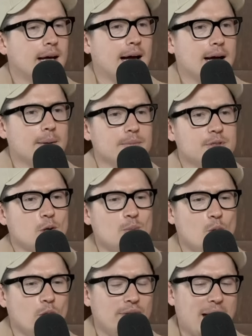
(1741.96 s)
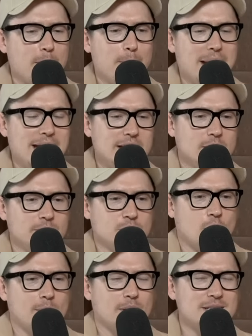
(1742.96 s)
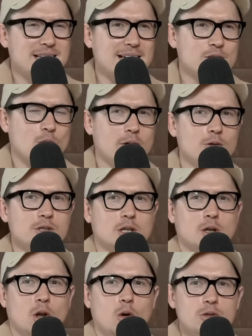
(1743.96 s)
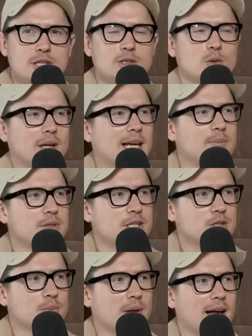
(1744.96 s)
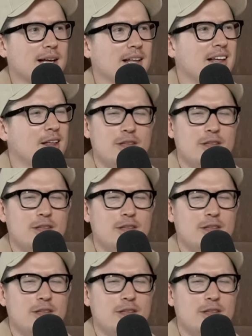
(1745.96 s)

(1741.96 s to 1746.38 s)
Um, so more in that medium type. I'd say Tauru's closer to a key position player.